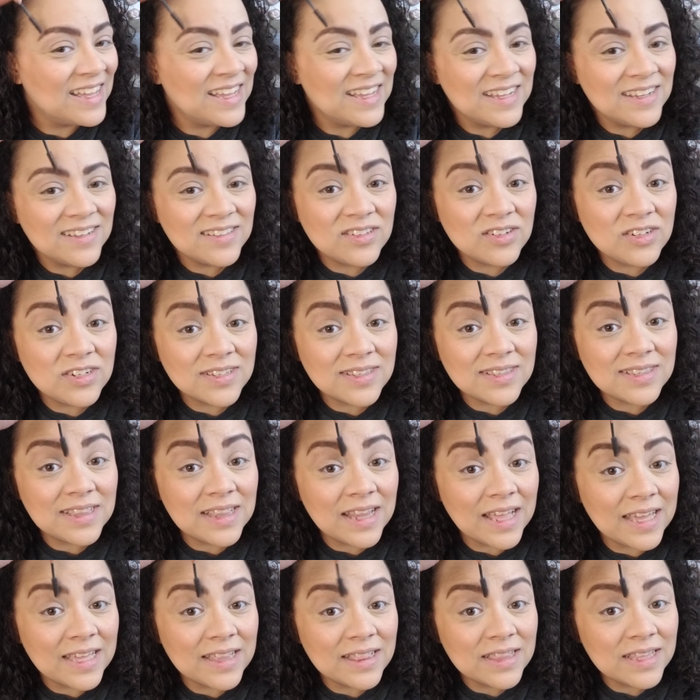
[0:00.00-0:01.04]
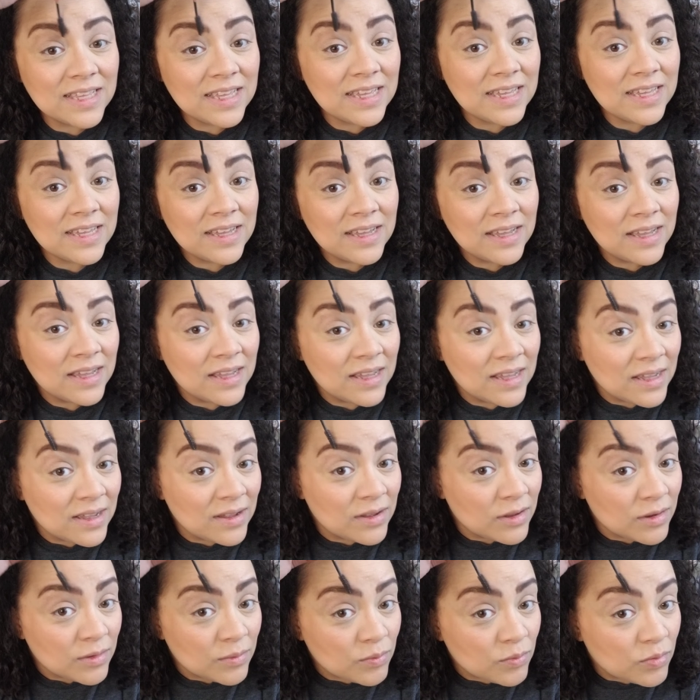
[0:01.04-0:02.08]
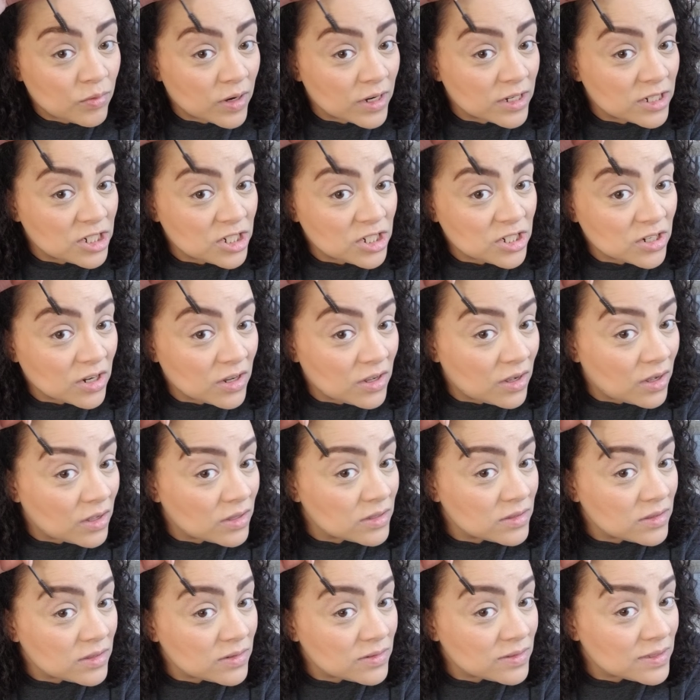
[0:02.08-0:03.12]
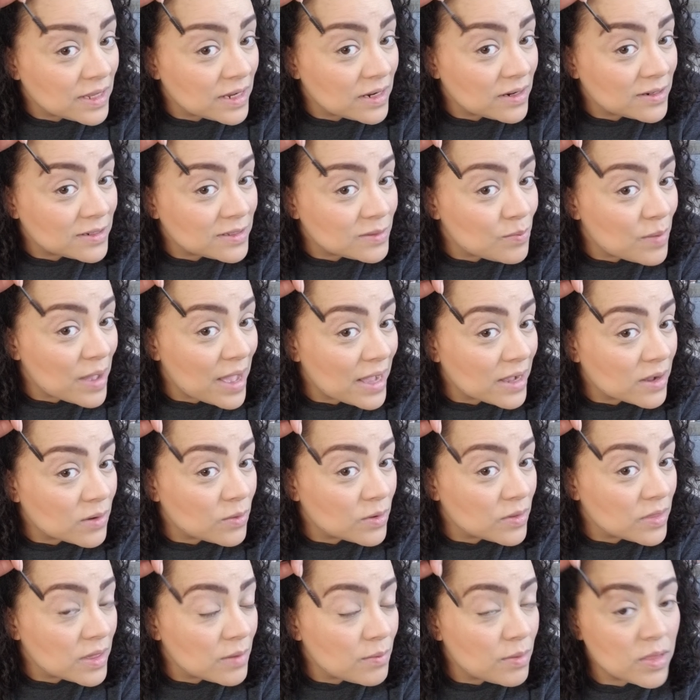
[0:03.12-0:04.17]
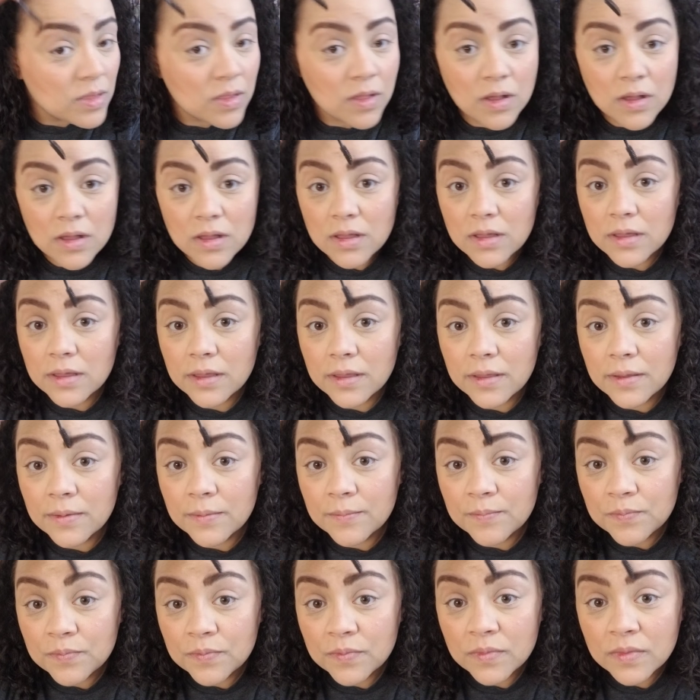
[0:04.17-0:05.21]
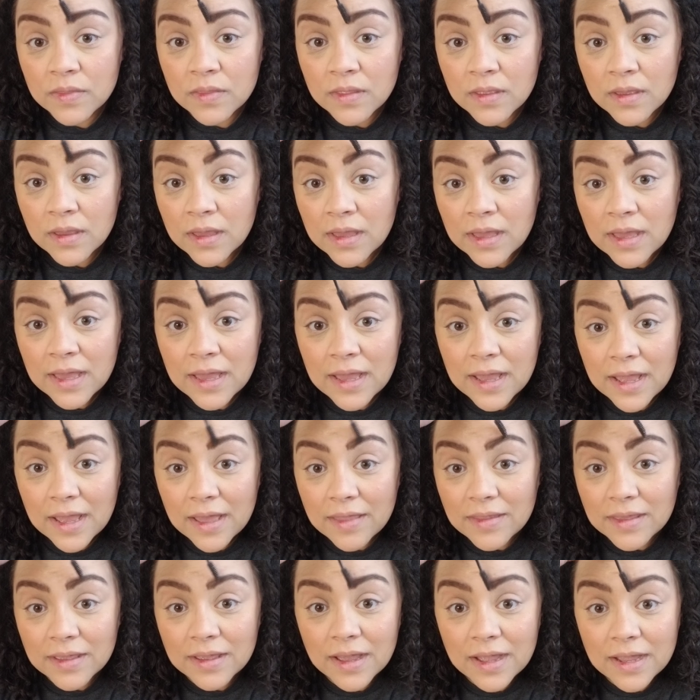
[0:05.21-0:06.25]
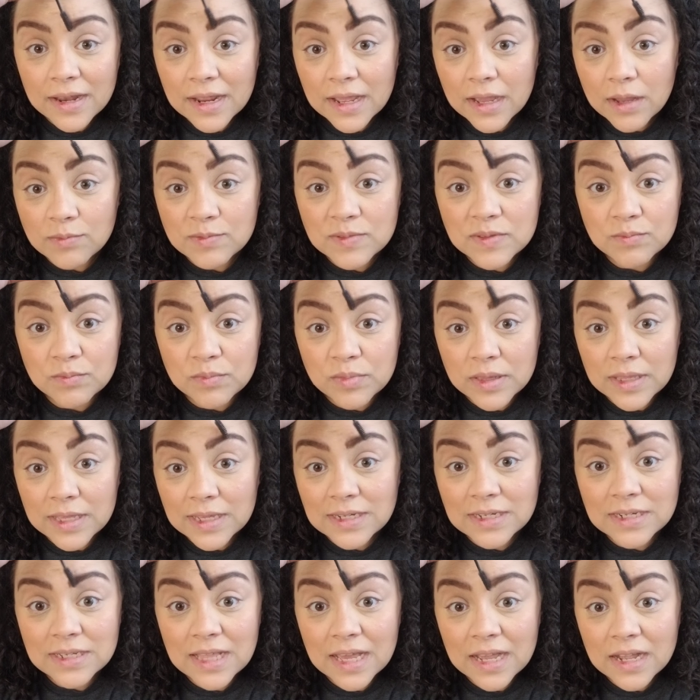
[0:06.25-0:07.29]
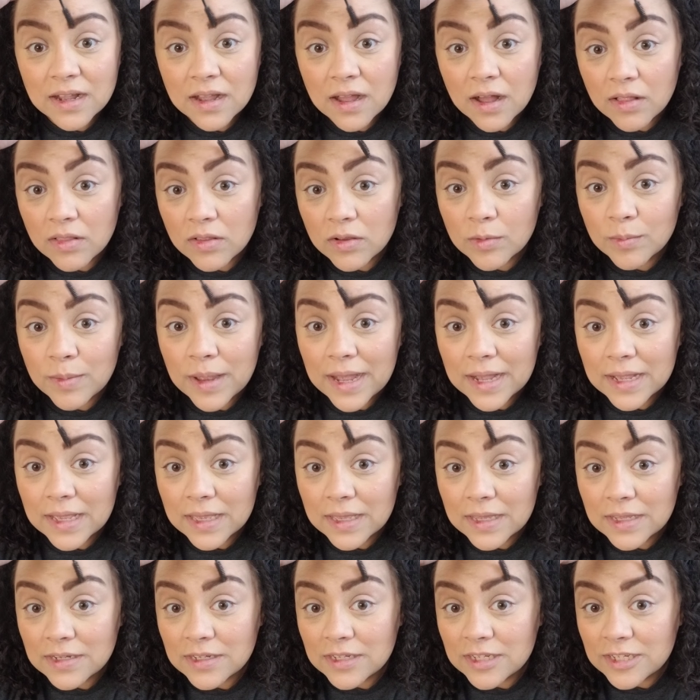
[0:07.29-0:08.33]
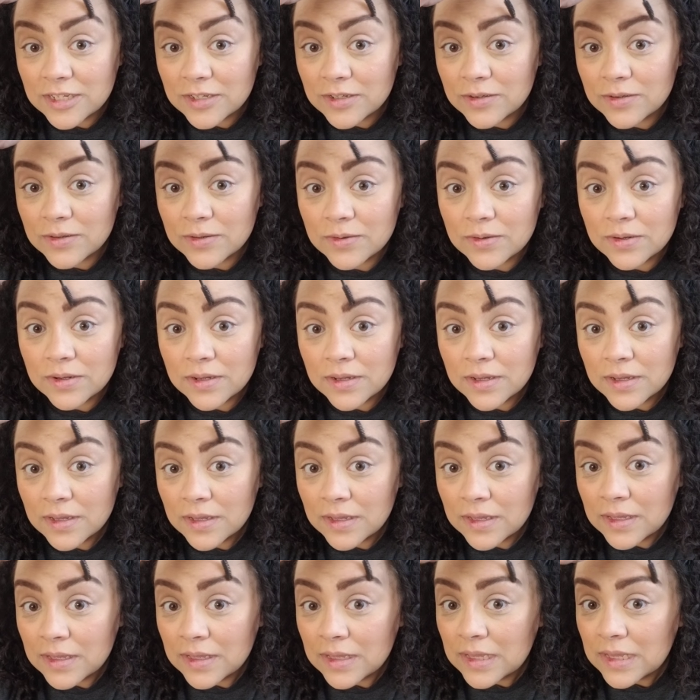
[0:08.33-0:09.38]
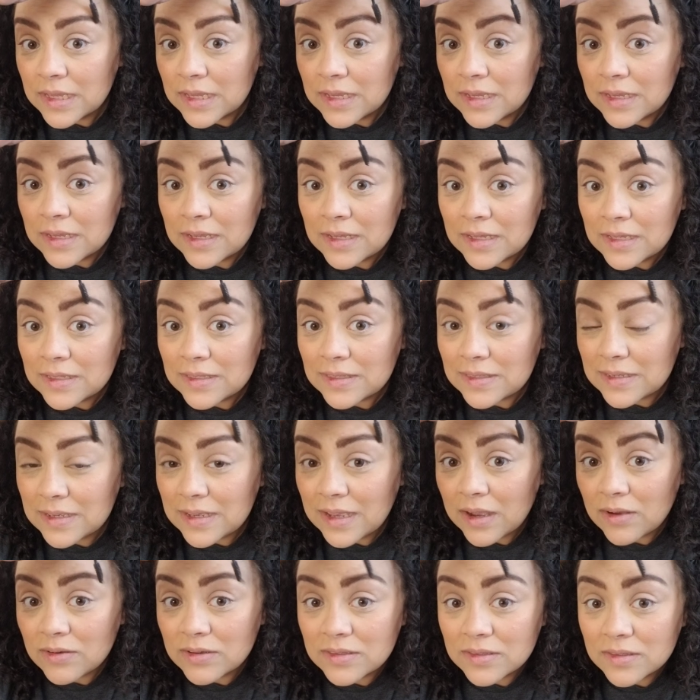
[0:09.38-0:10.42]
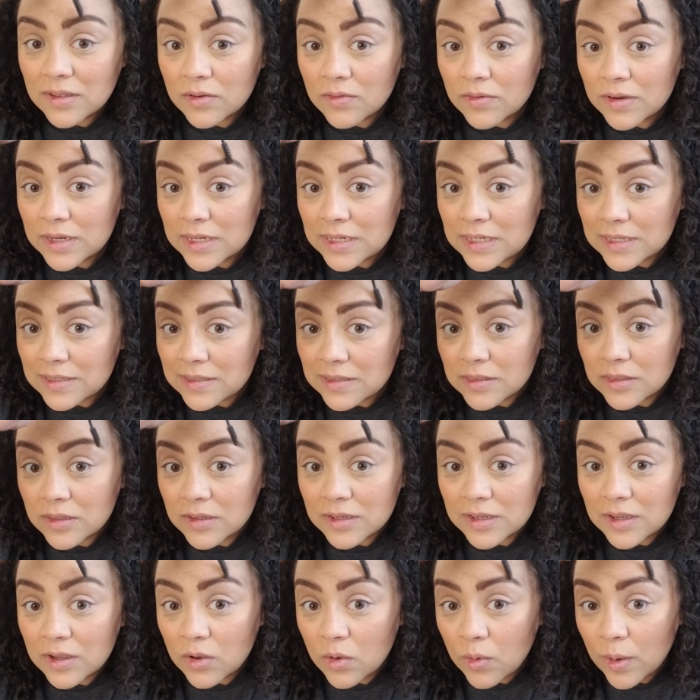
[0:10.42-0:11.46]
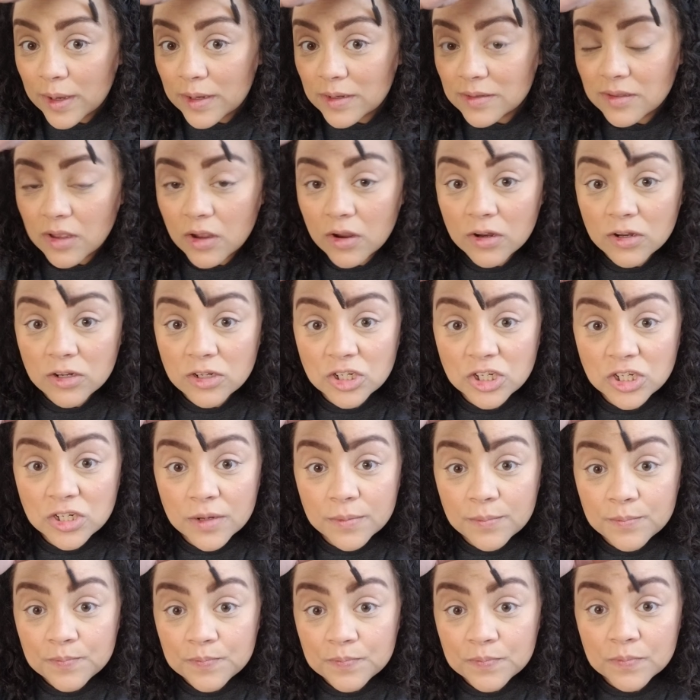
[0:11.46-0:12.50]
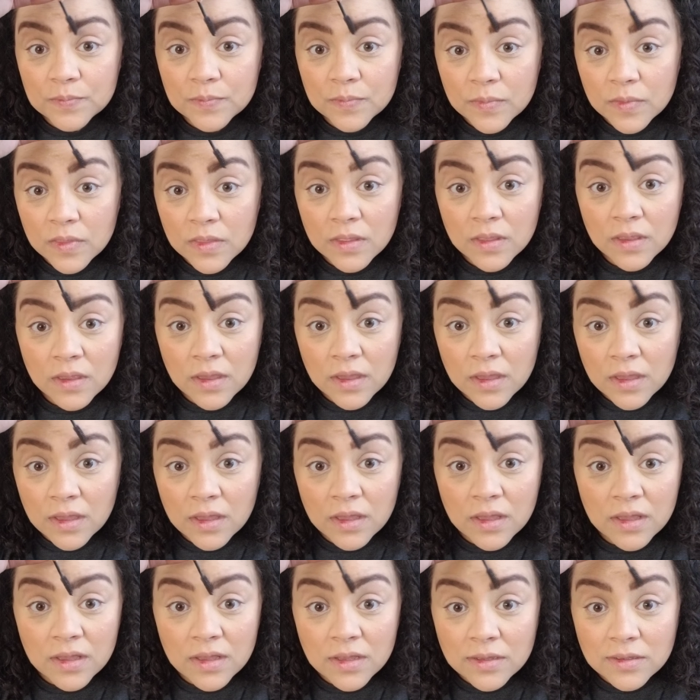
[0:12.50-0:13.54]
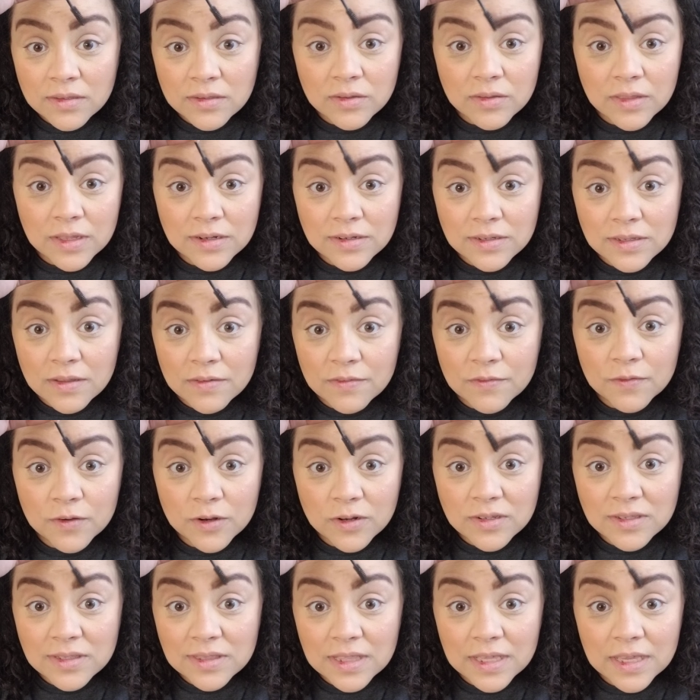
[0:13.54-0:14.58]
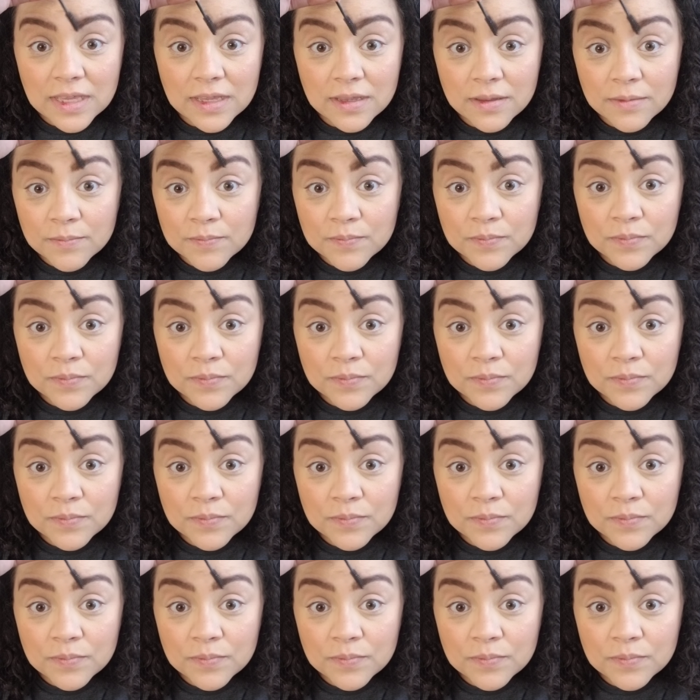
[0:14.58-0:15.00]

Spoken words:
So just lightly brush all of those hairs back where they belong. And it kind of helps blend that color back in too. See how it's already doesn't look quite as harsh? So there's the first thing.